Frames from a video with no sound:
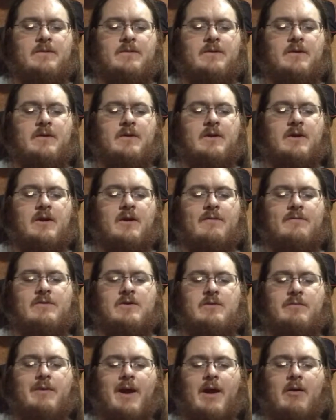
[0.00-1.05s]
during a
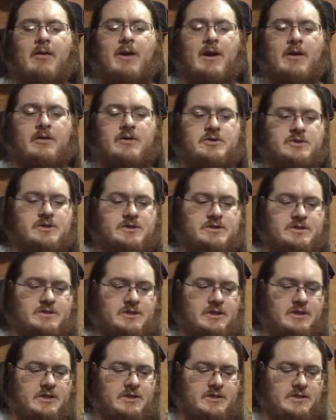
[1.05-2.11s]
few power outages,
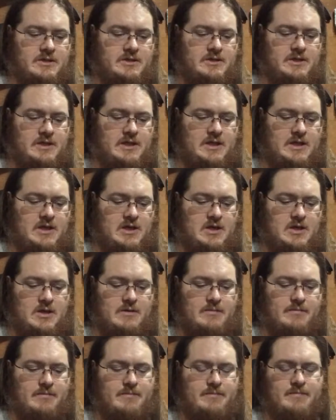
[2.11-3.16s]
the
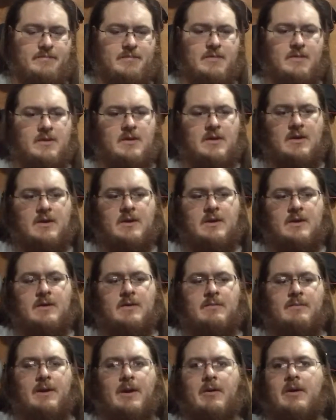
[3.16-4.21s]

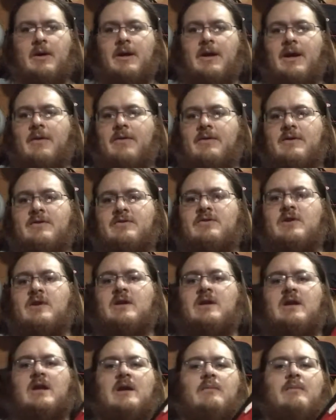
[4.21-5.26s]
power cutout in this
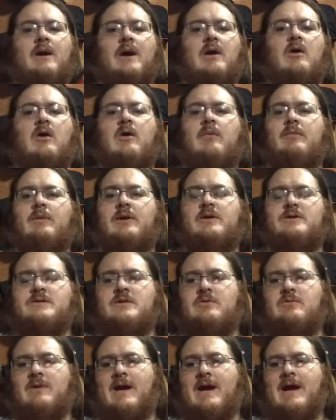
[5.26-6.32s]
didn't kick back on because of
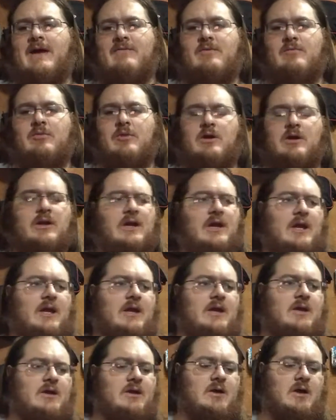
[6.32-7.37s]
the way I have it plugged in.
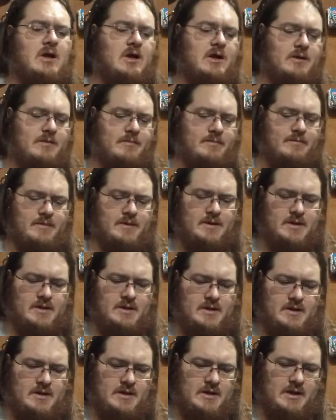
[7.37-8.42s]

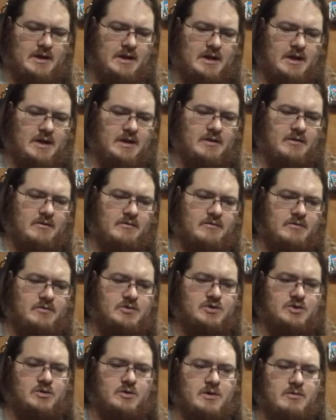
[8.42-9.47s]
I kind of
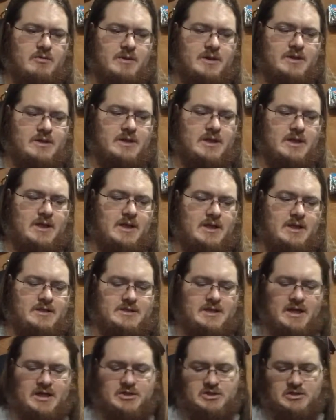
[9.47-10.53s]
jury-rigged it, and it's
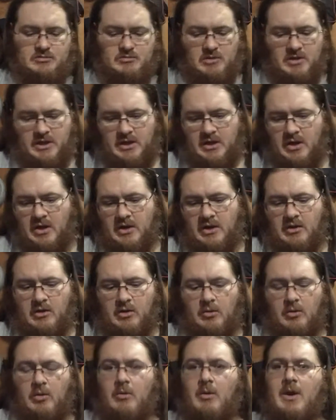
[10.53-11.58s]
actually running on a
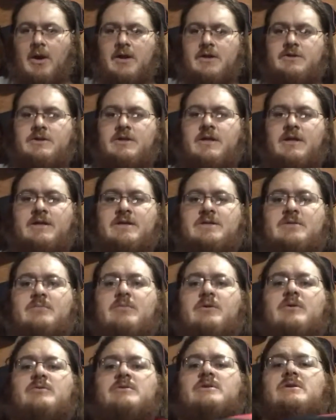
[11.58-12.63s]
lower wattage than it's
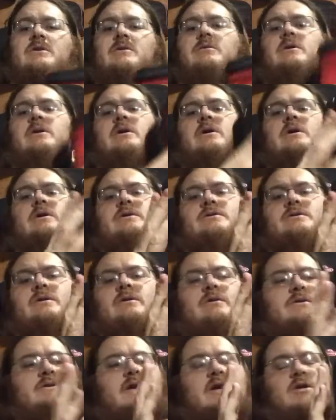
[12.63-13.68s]
supposed to.
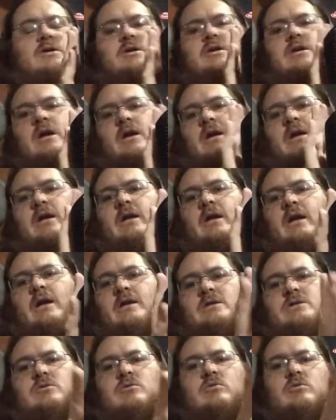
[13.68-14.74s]
So it's actually not getting
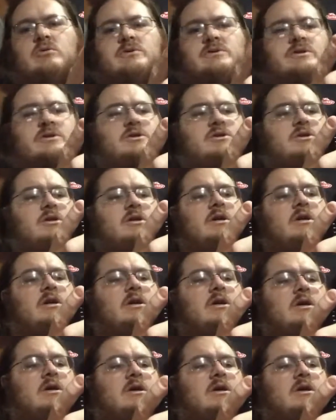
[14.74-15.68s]
as cool as it should.